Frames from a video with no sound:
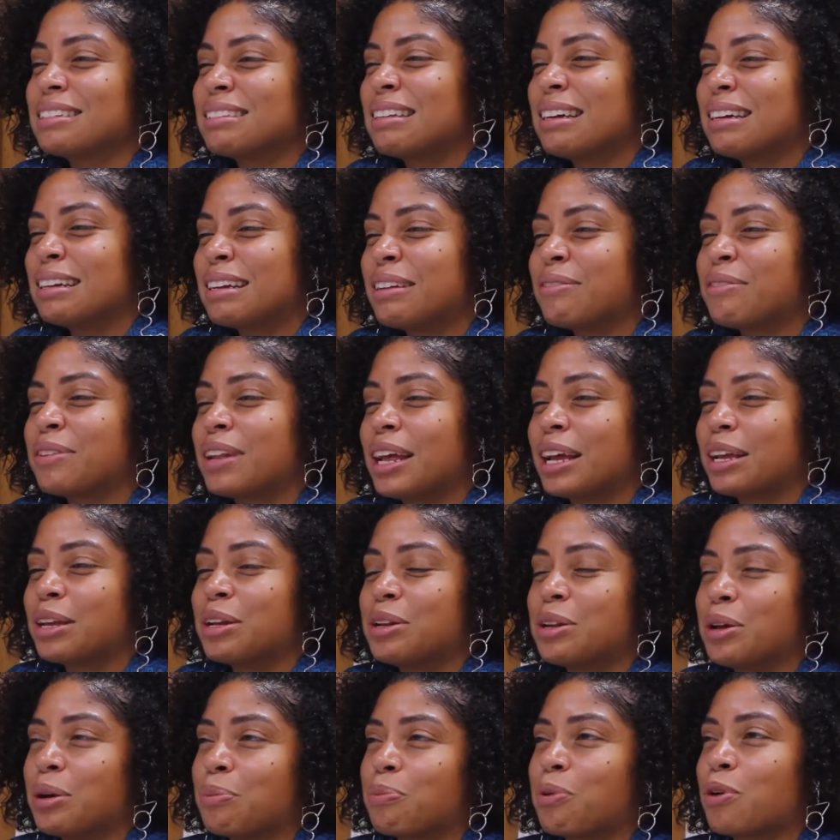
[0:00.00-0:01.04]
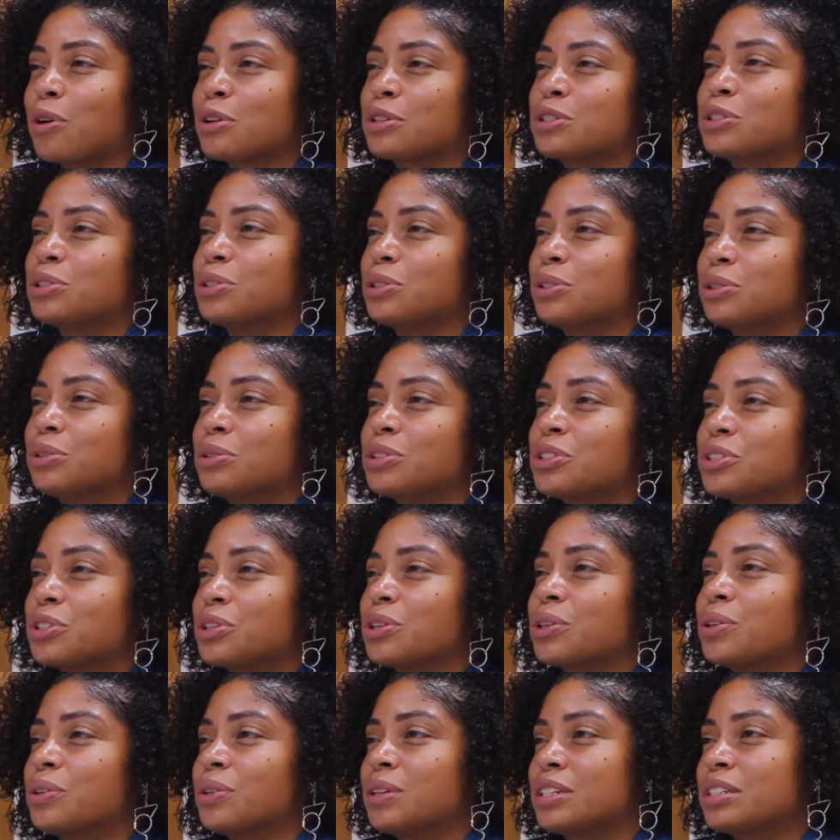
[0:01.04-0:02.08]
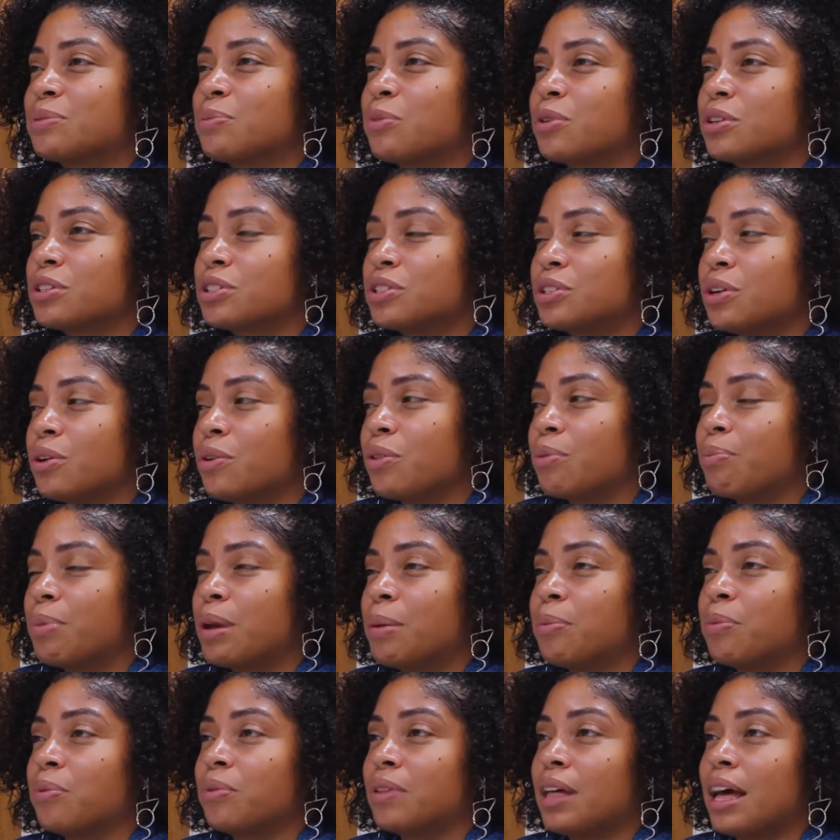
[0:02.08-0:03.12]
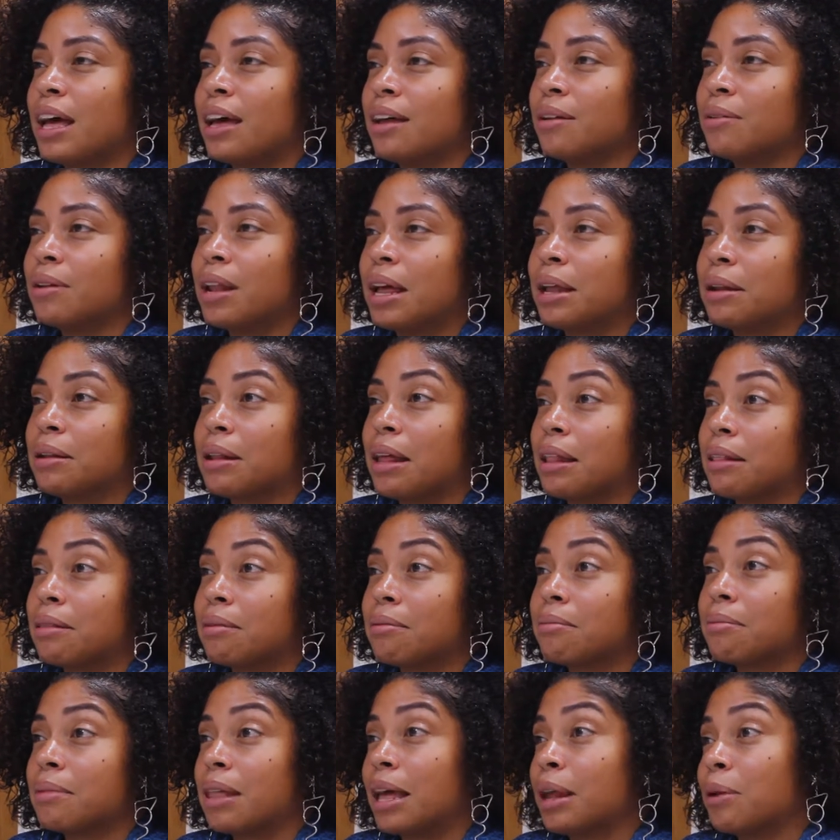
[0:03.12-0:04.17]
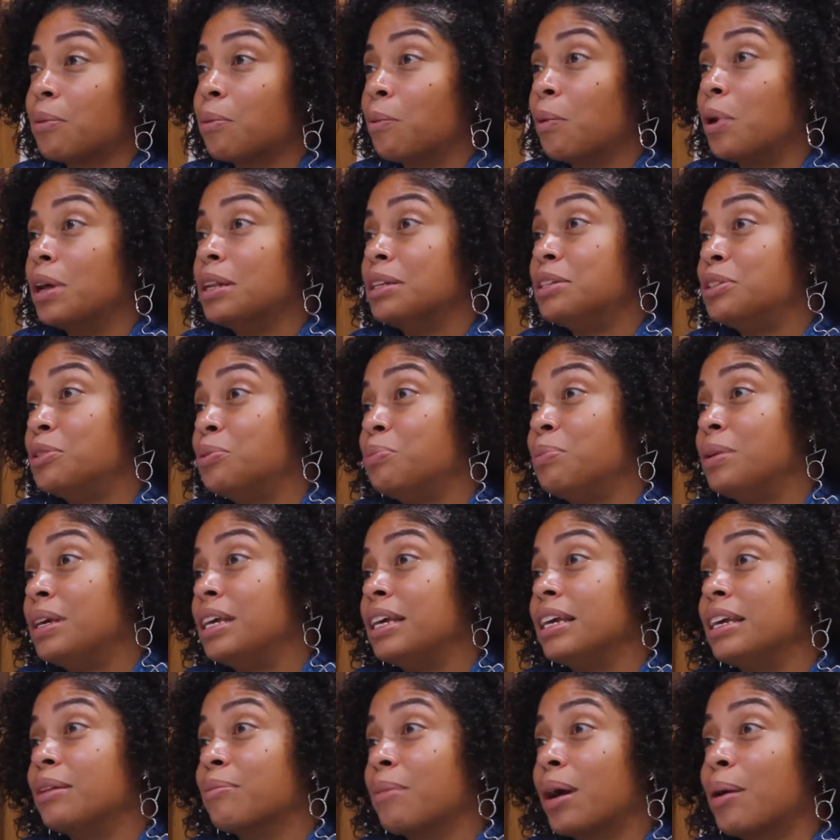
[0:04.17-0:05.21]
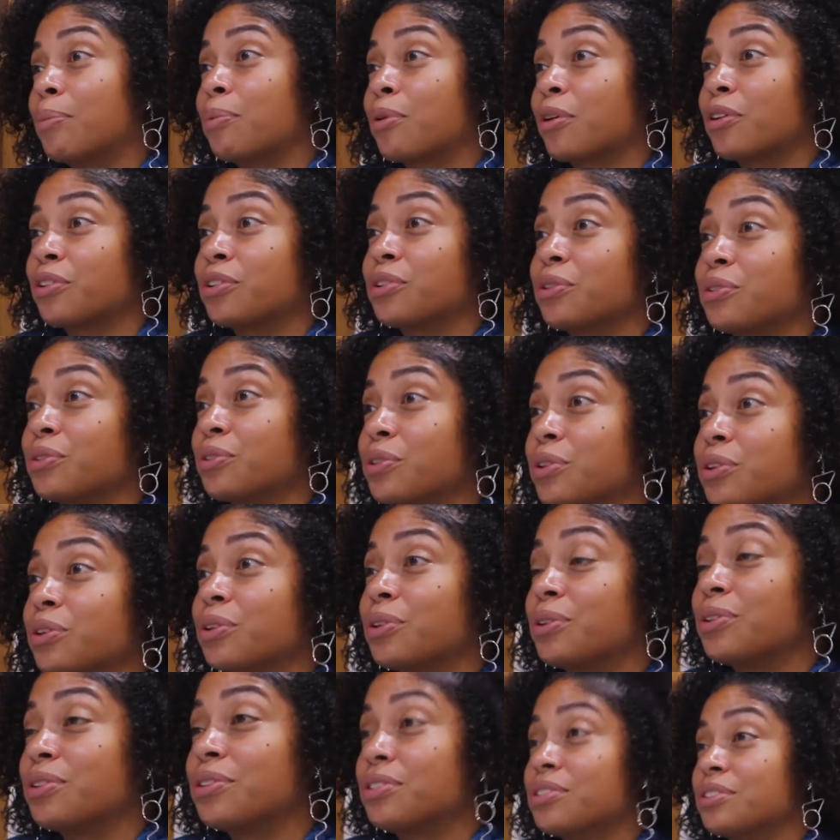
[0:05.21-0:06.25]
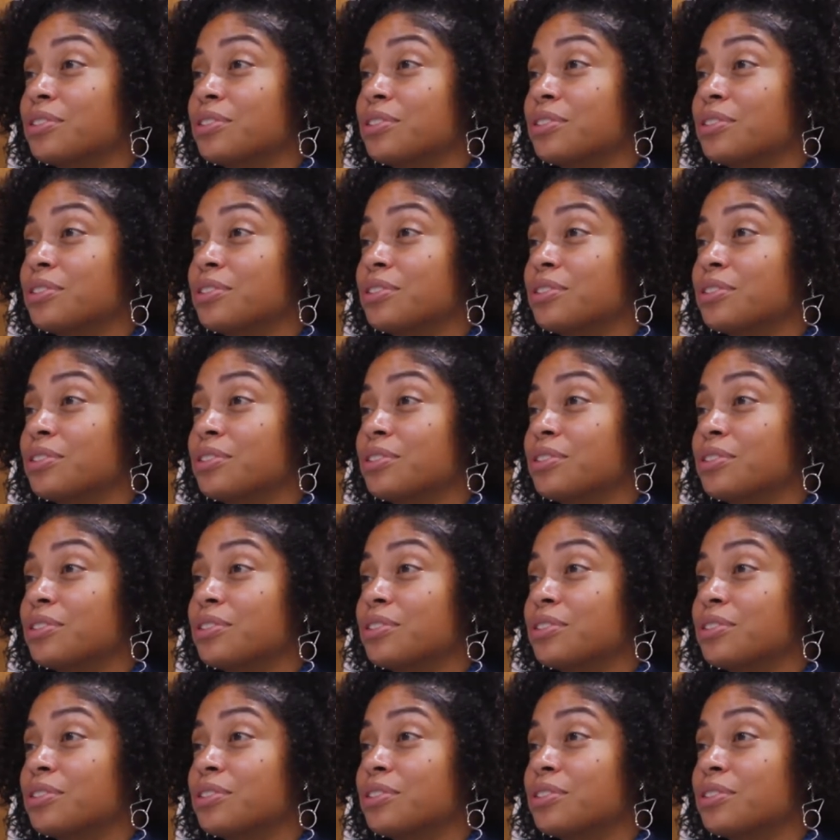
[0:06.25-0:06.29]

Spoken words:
not even like, you know, personal circle. It's more so the people that want to be in my personal circle. So.